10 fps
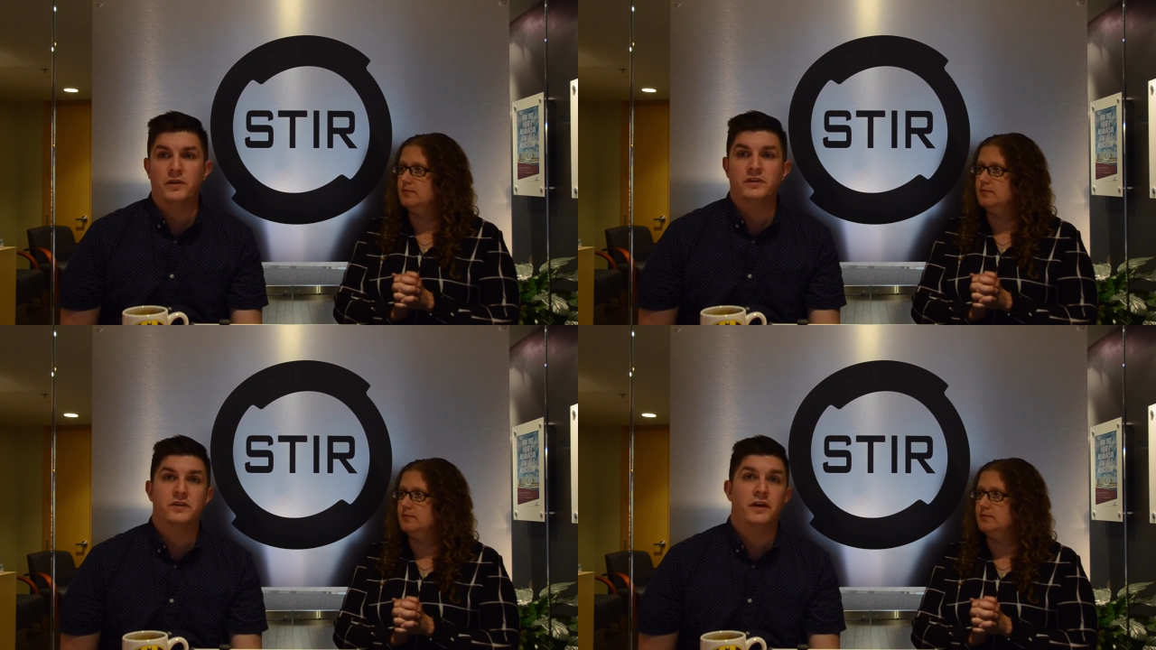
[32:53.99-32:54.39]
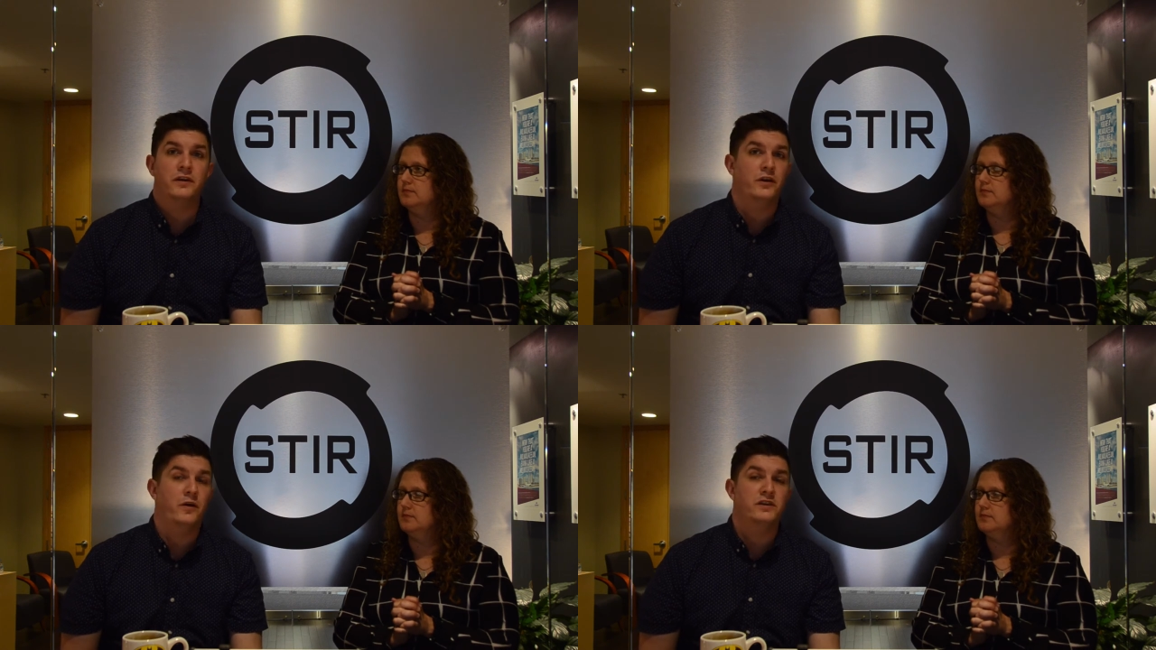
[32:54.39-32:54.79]
Speaker 1: And he's like,
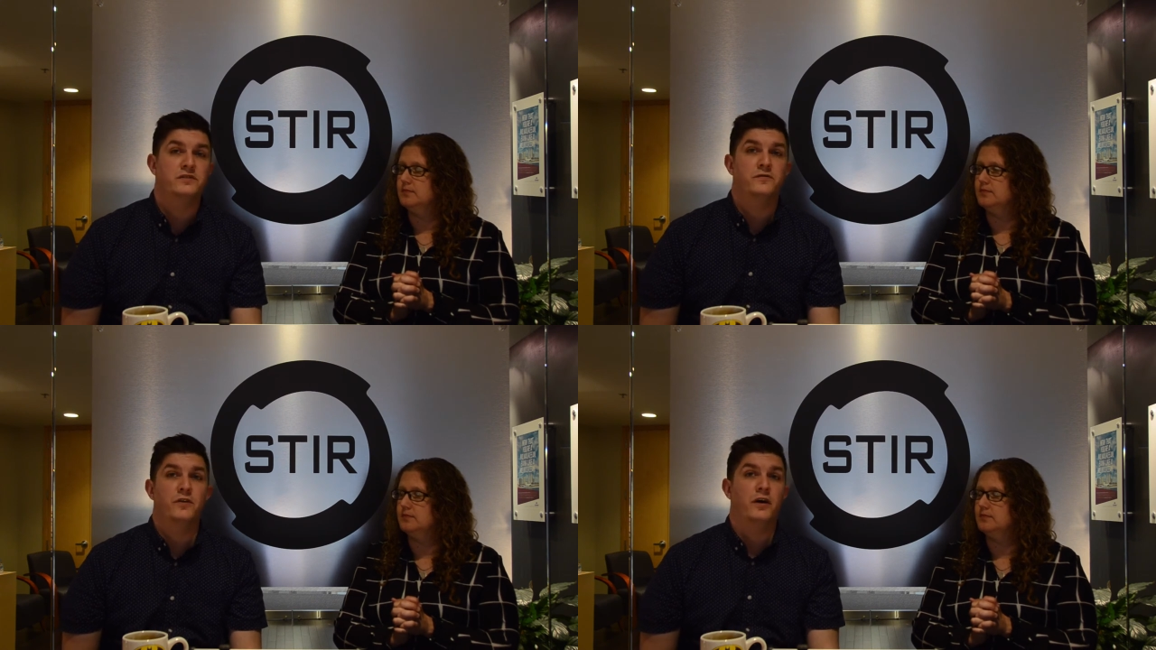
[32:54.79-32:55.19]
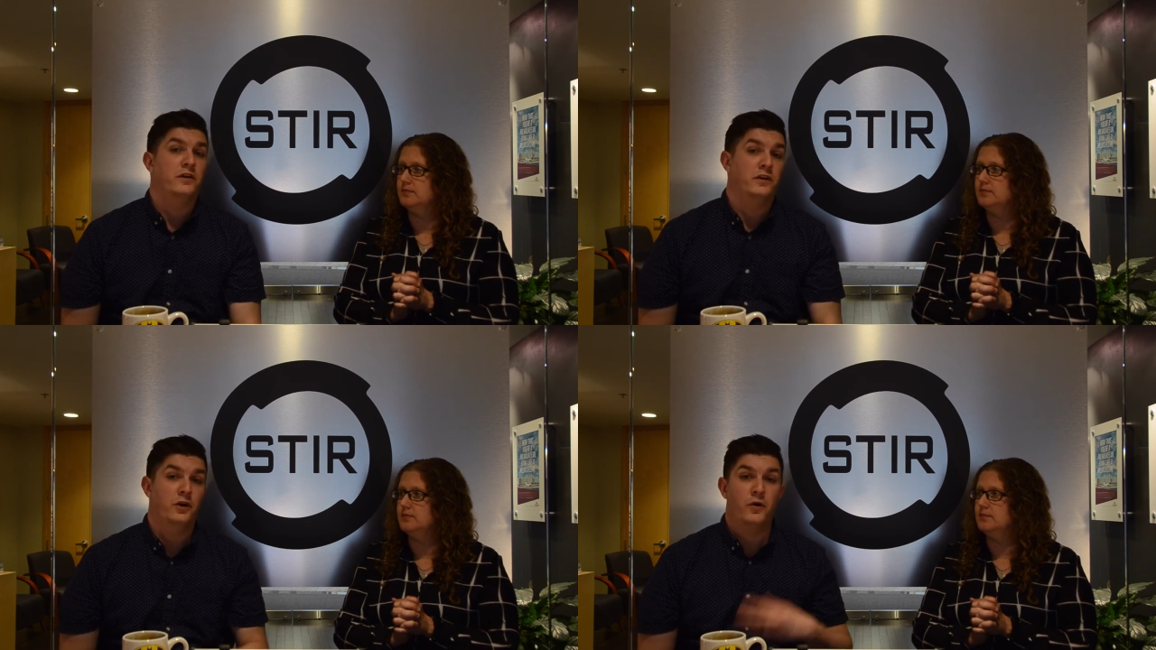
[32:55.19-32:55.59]
you know, I just,
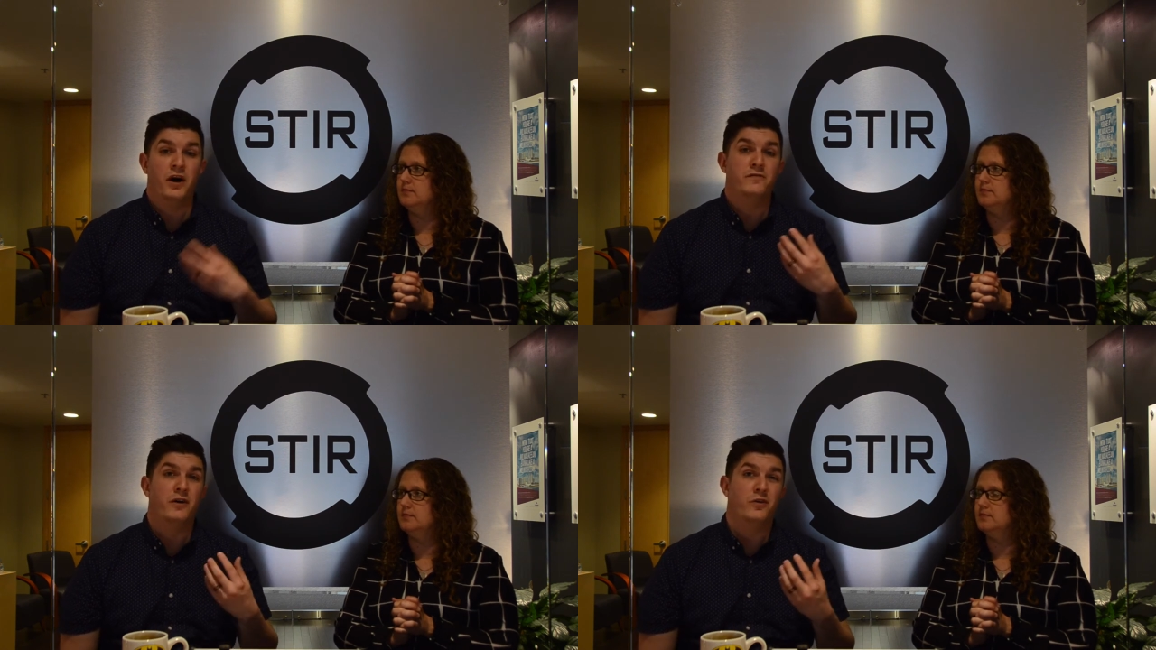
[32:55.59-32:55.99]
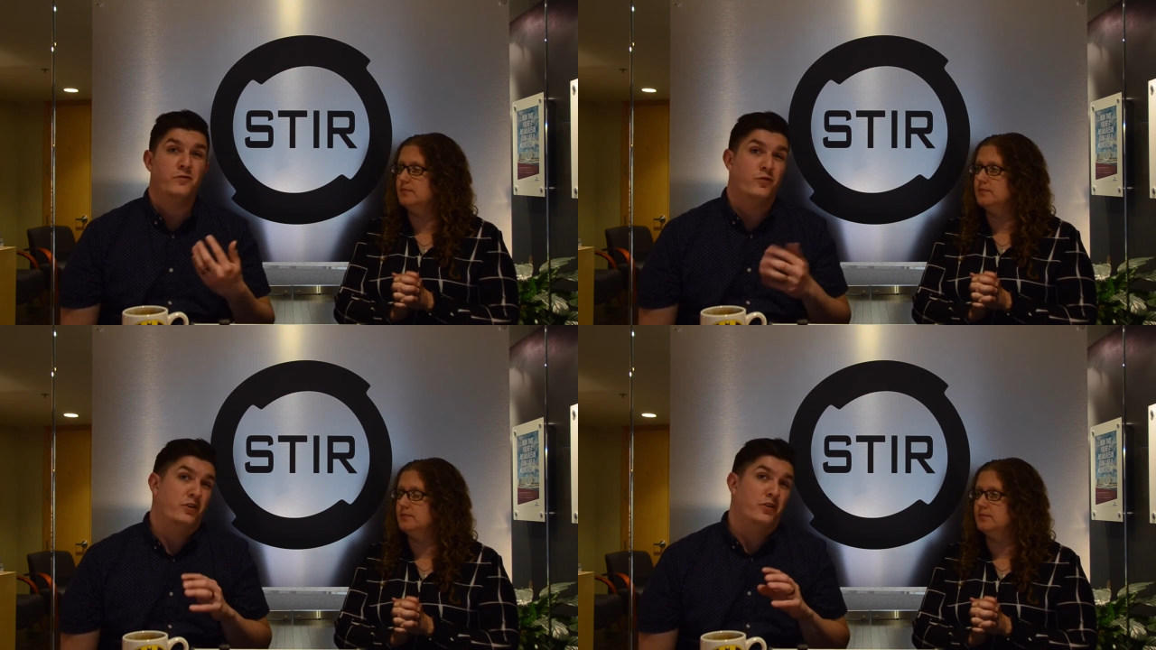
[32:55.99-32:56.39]
you know, I found
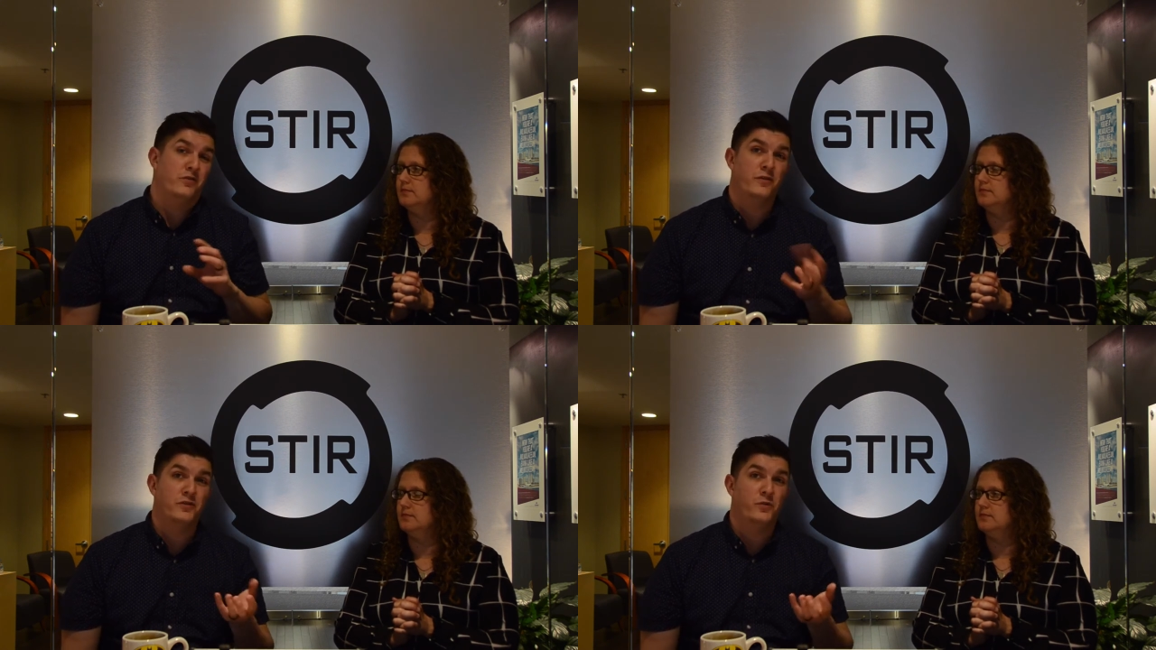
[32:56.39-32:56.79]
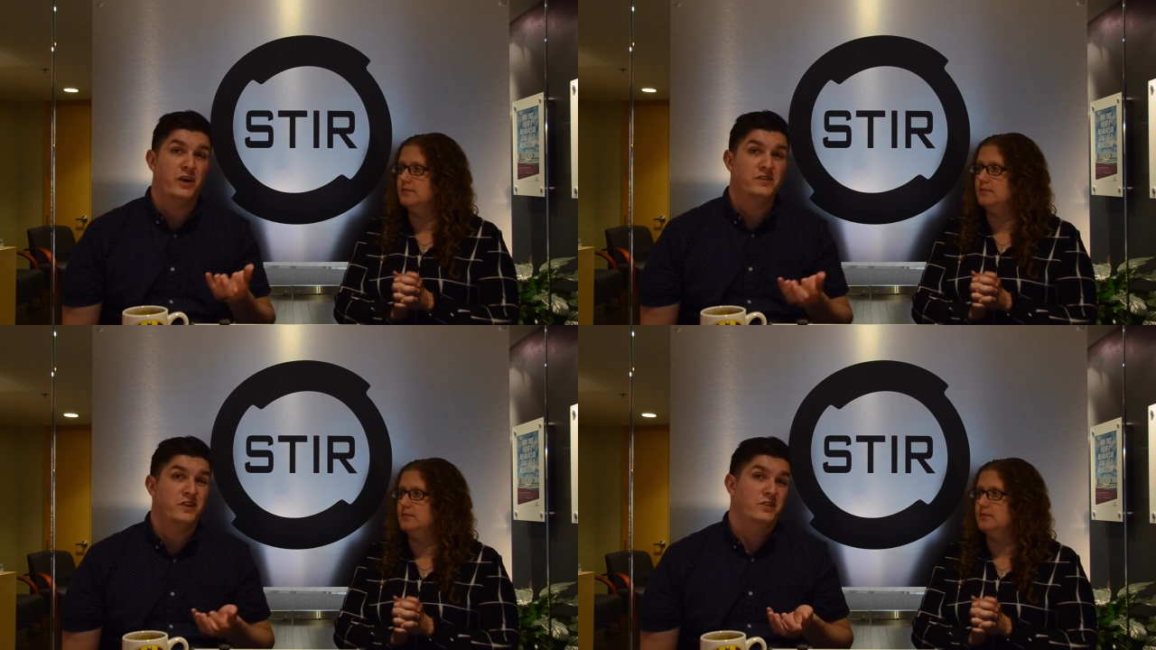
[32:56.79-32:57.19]
450
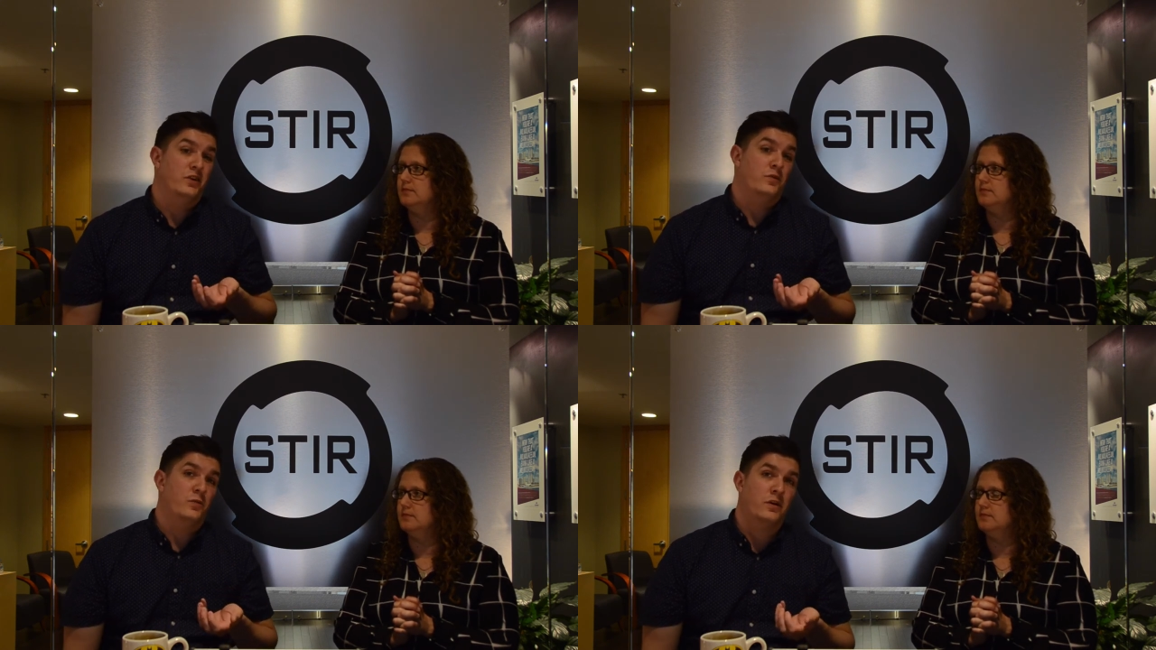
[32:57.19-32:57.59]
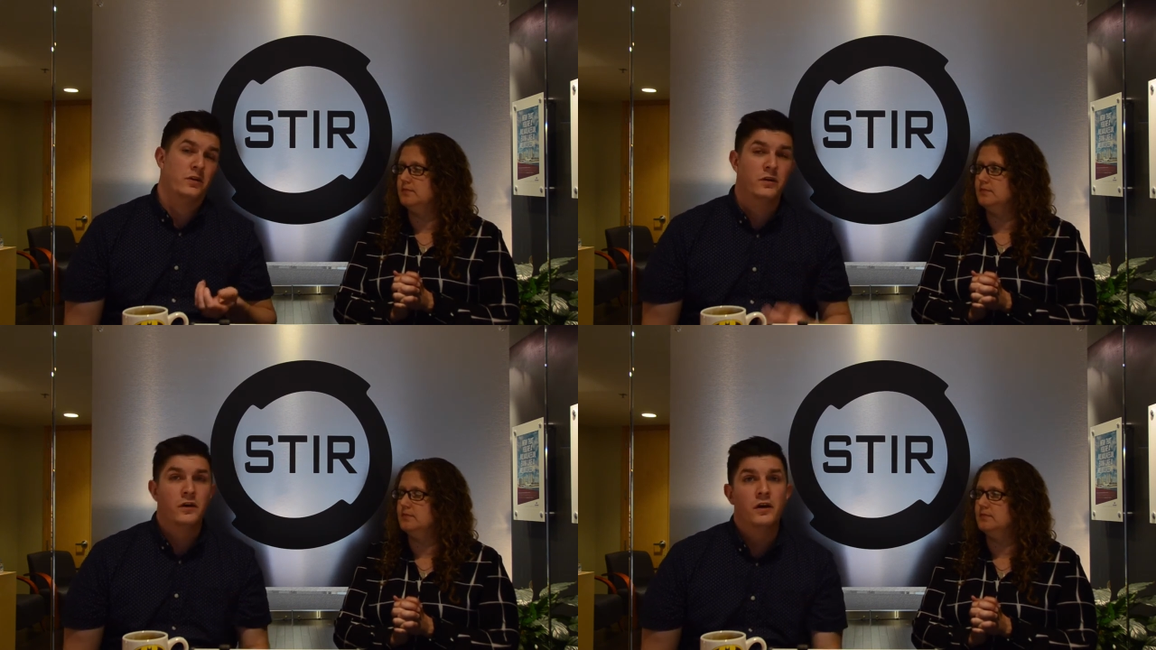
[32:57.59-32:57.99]
ways that it didn't work.